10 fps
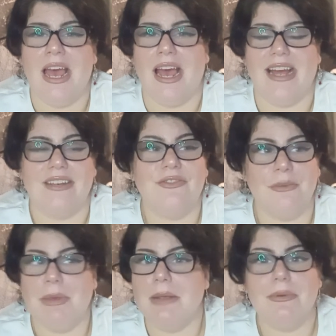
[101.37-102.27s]
and for
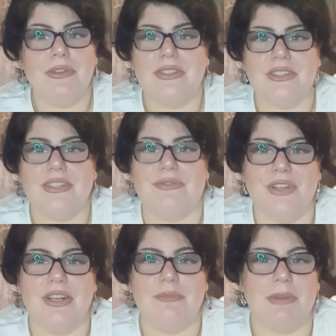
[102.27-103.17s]
people that's just
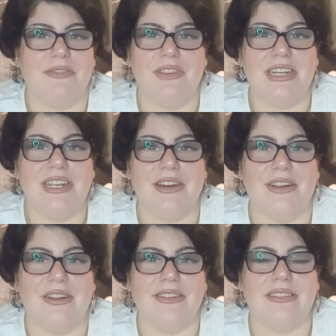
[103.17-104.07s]
viewed my
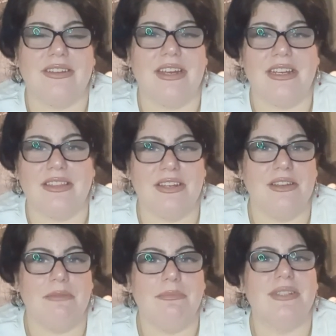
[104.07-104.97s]
videos. Like, the
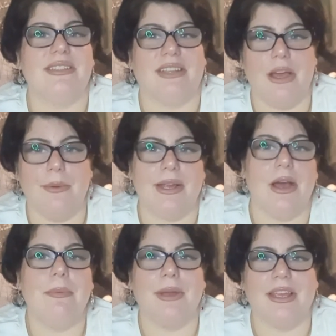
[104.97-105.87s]
numbers are going
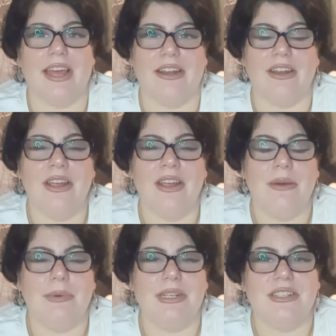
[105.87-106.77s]
up again,
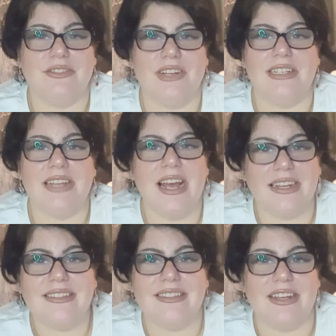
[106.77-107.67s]
which is
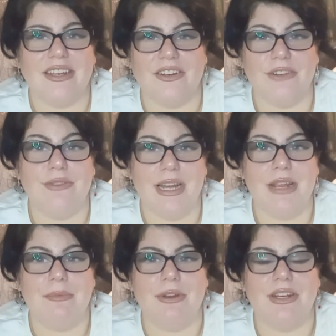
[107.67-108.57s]
fantastic, and I
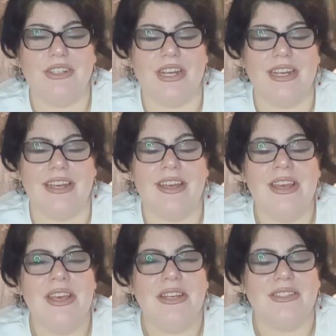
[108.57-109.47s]
really appreciate it.
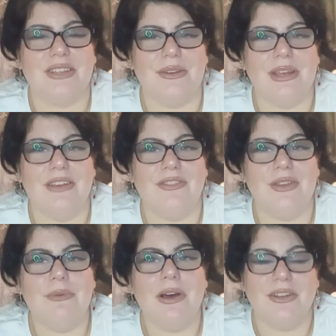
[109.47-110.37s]
So if
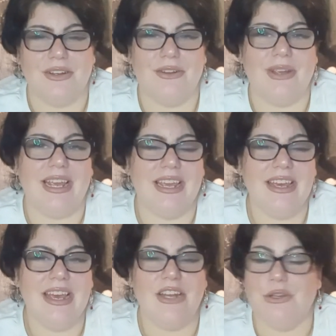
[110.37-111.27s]
you are new here
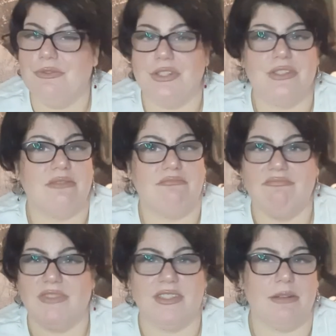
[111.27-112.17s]
and you've just
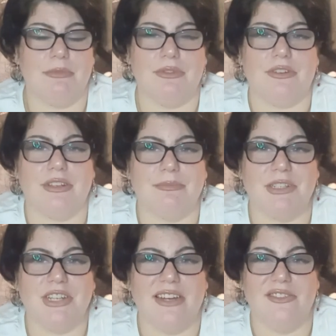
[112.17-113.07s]
stumbled across my
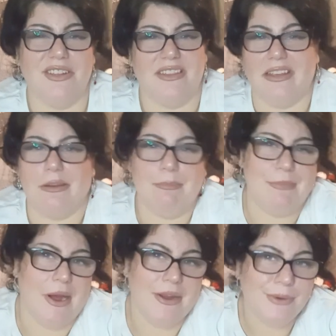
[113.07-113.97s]
channel, you think I'm
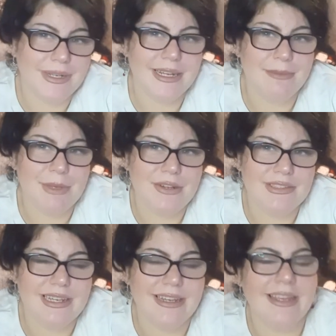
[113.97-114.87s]
mildly
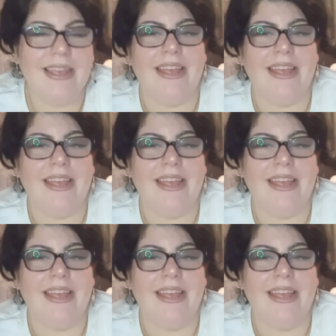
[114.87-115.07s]
amusing